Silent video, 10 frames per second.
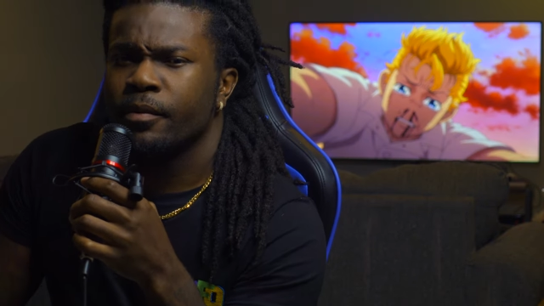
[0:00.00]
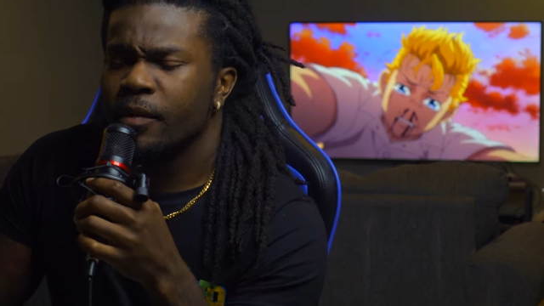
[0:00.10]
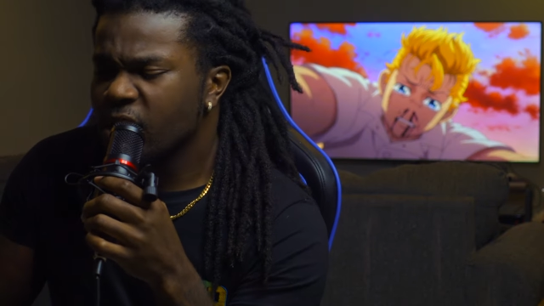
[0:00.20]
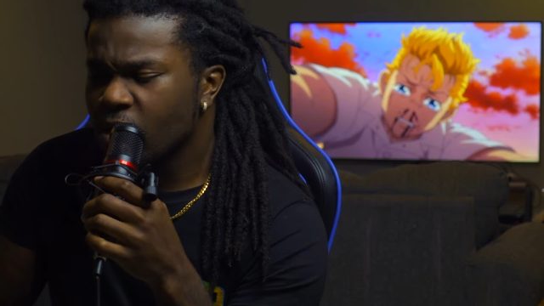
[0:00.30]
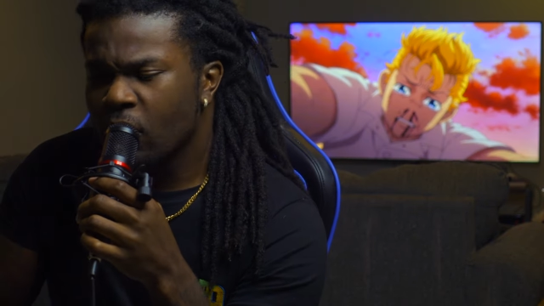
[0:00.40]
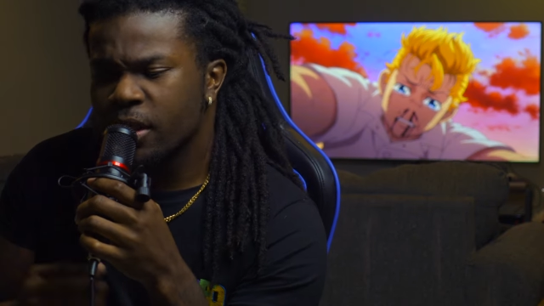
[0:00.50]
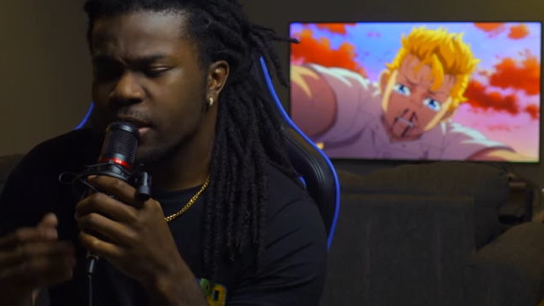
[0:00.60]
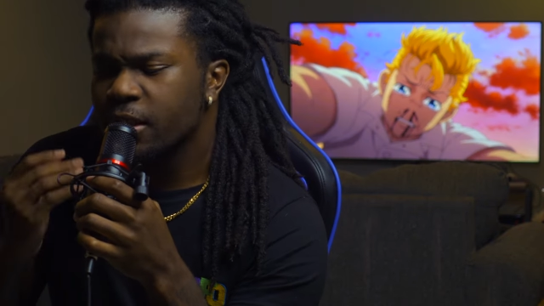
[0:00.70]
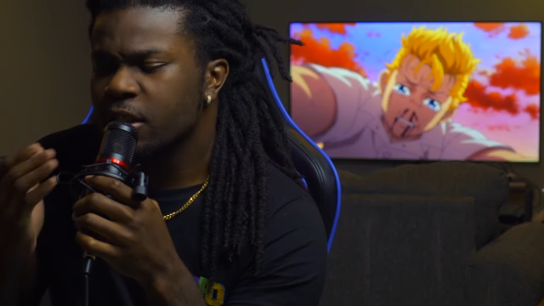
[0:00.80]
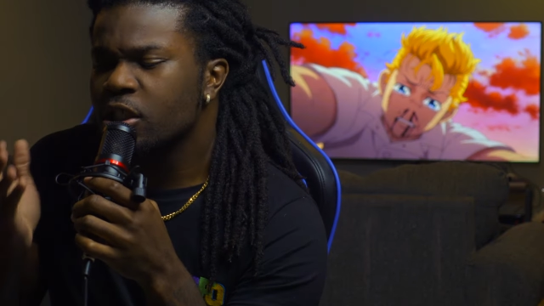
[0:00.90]
That's all
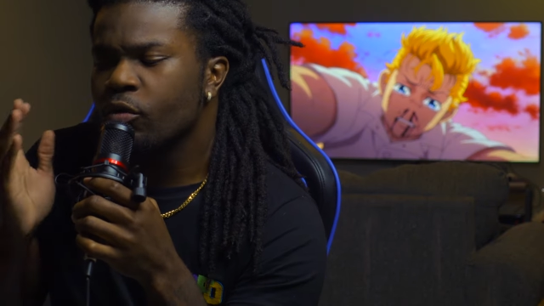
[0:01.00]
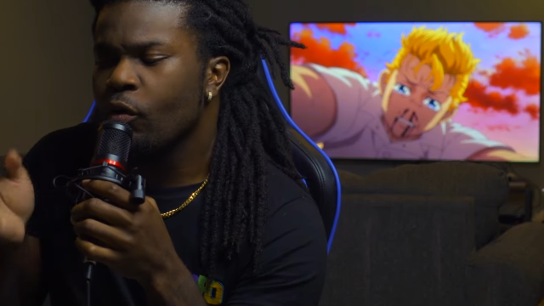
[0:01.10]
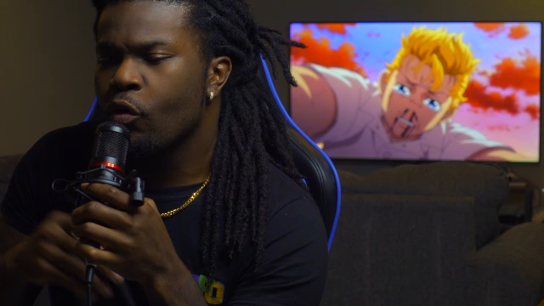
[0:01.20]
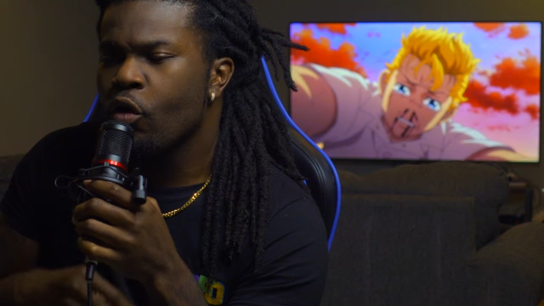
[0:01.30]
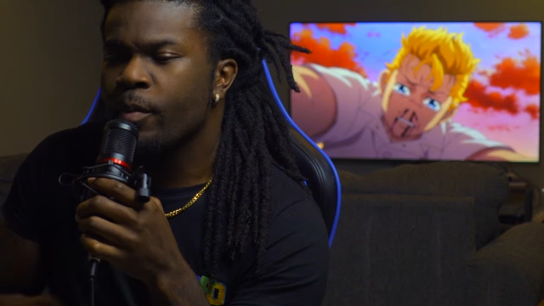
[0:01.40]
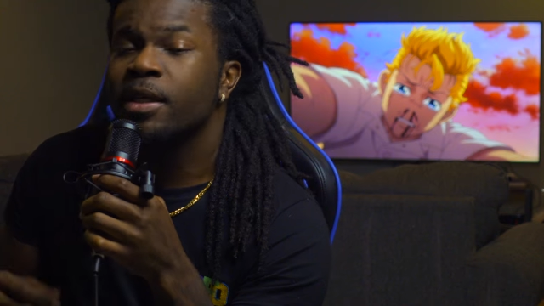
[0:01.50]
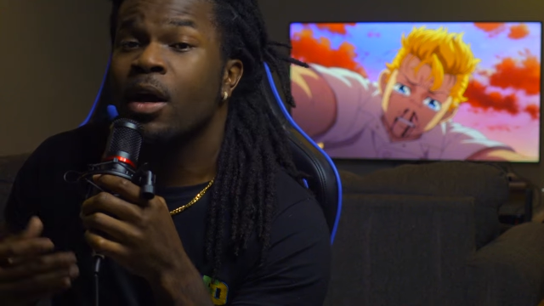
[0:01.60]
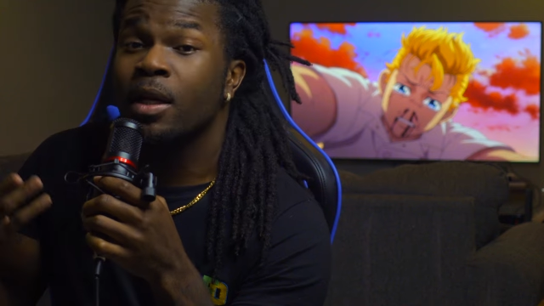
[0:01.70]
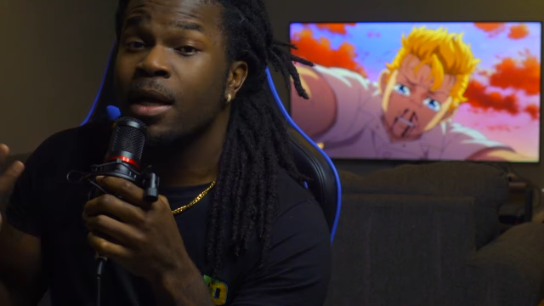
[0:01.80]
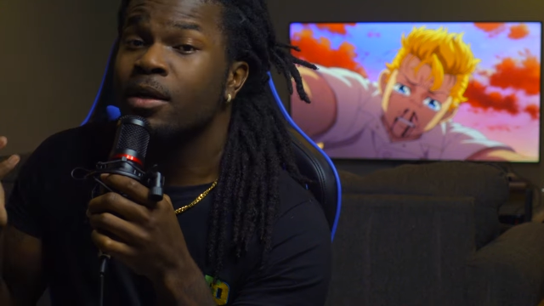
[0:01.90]
this is. This is a recruitment.
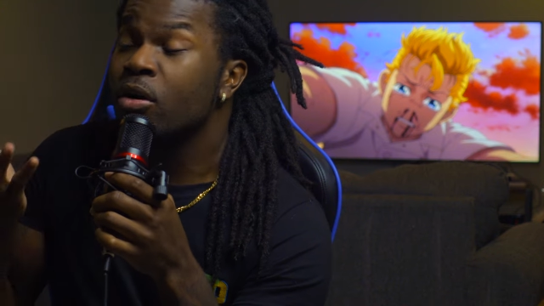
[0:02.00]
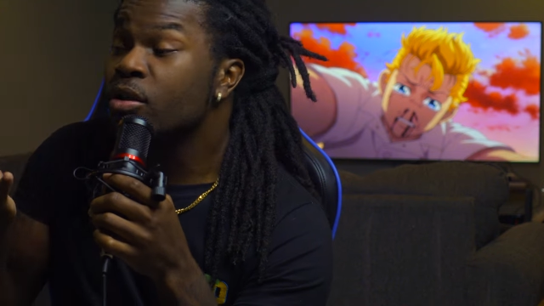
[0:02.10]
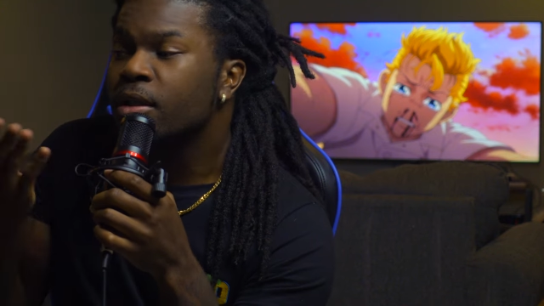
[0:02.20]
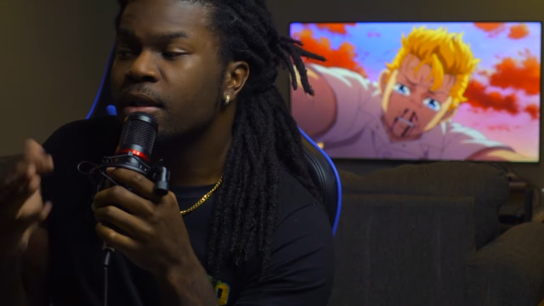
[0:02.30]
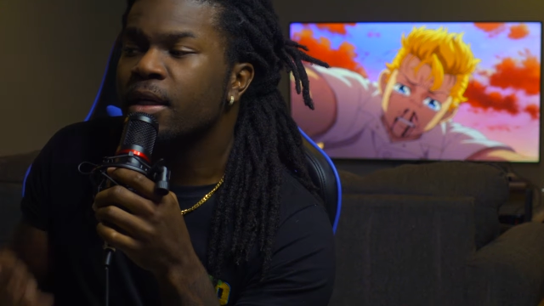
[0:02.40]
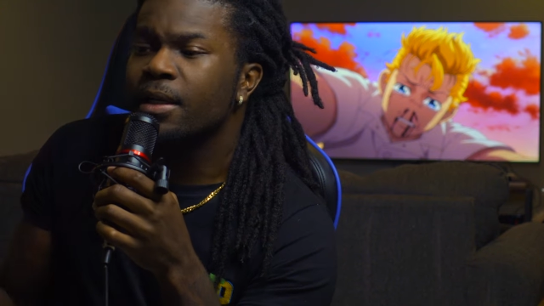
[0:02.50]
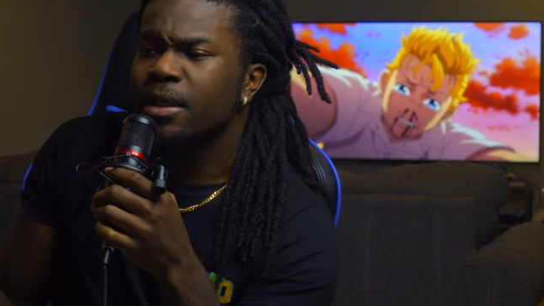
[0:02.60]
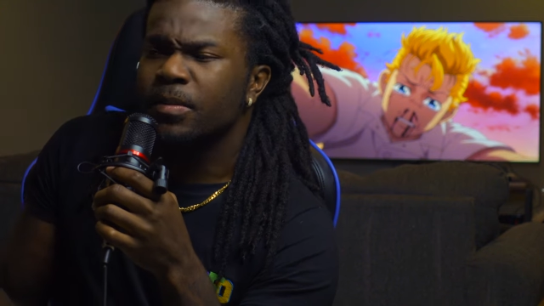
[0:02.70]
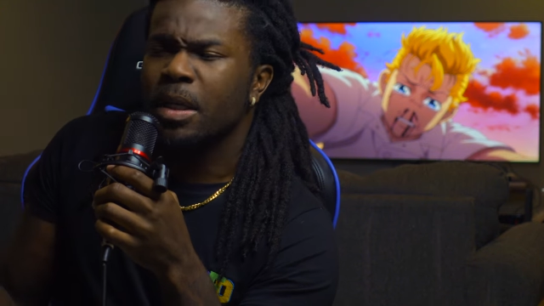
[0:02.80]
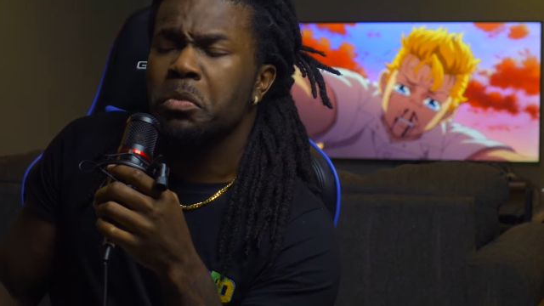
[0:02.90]
Now a lot of girls gonna look at
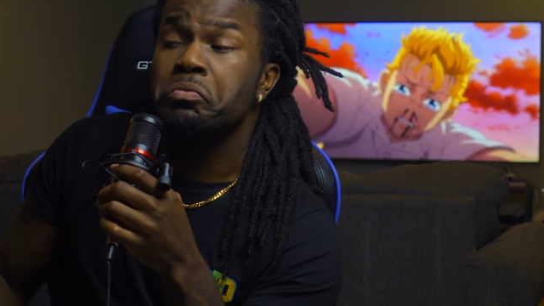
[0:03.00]
this and like,